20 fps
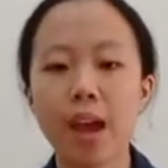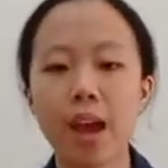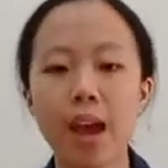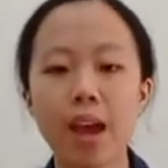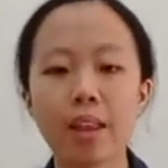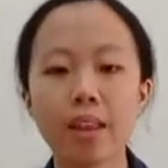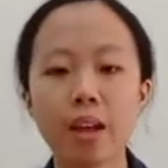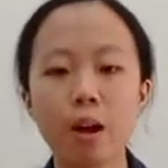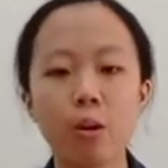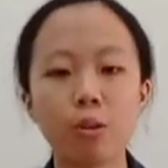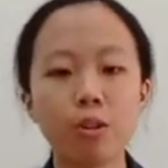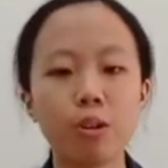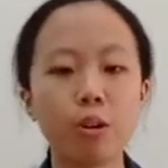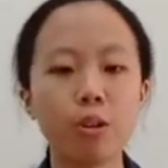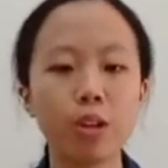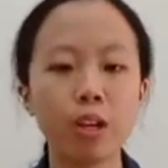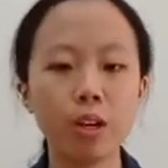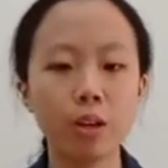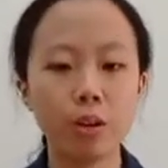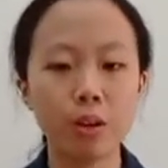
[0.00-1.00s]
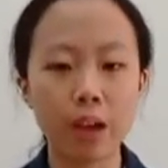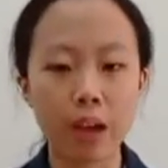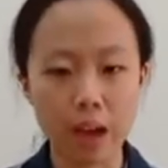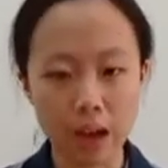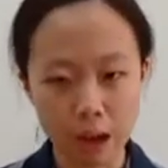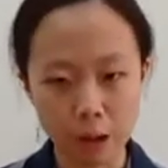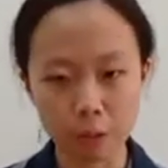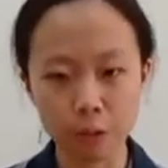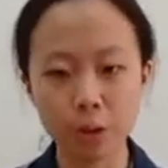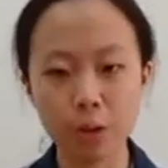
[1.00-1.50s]
and
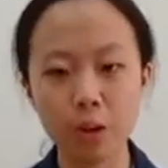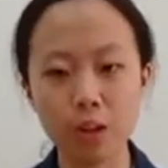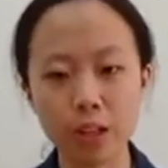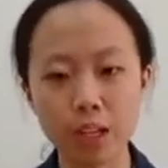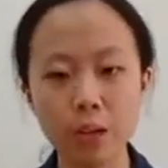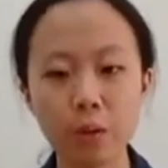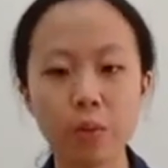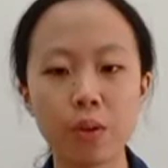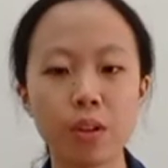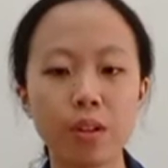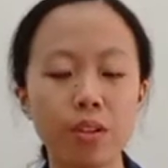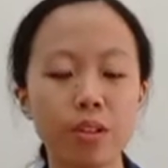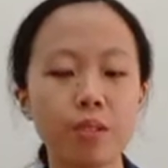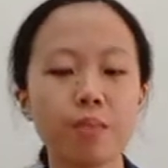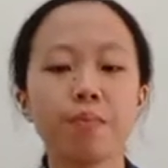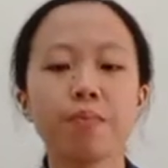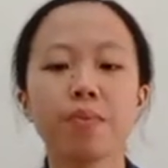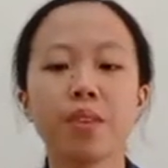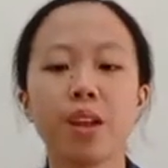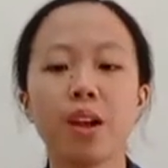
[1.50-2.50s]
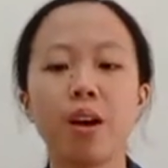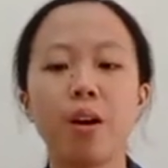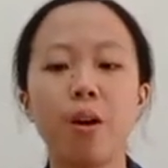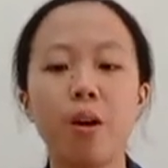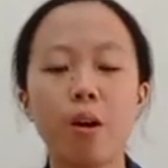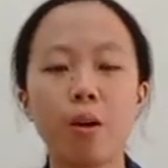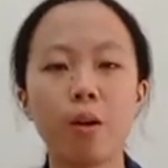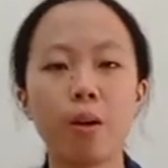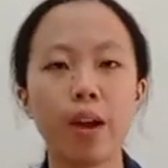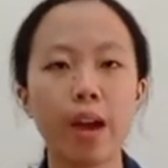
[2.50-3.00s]
audiolingualism
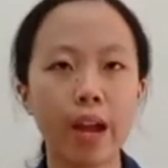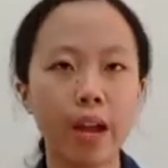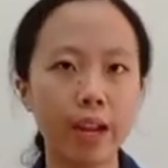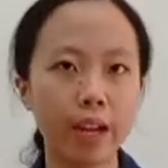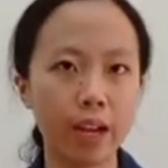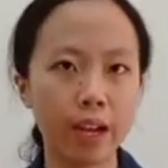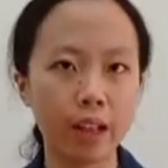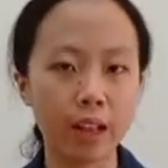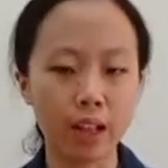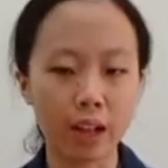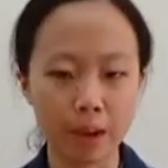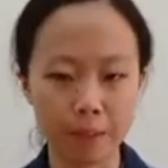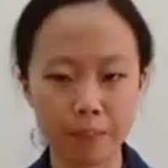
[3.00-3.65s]
or ALM.